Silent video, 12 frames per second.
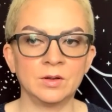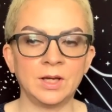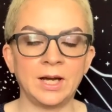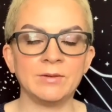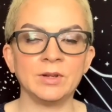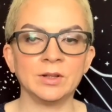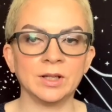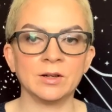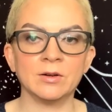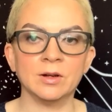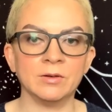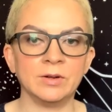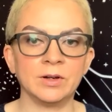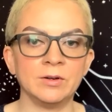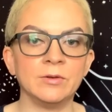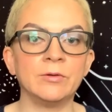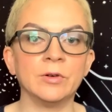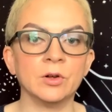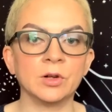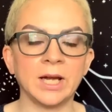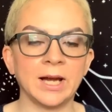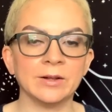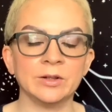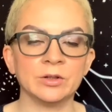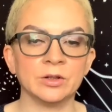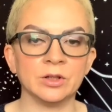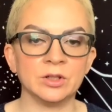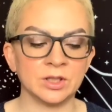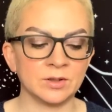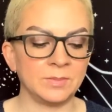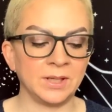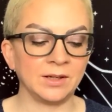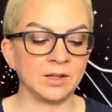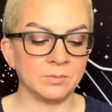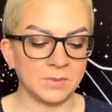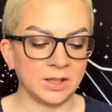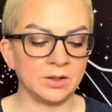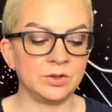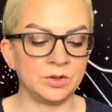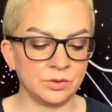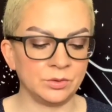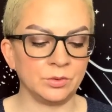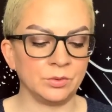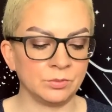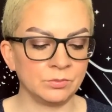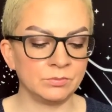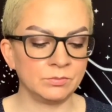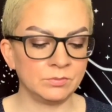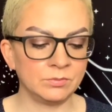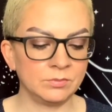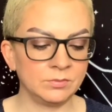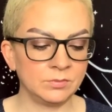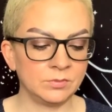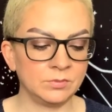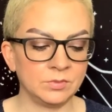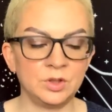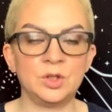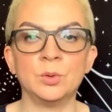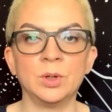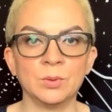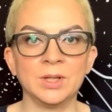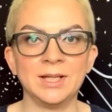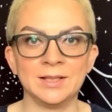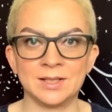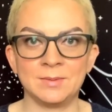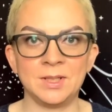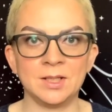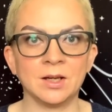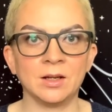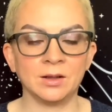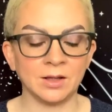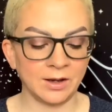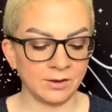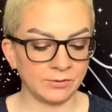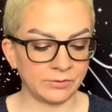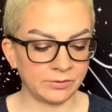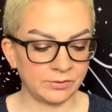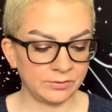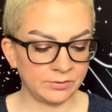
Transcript: having like a, a very full calendar and just being committed to doing what needs to be done in life.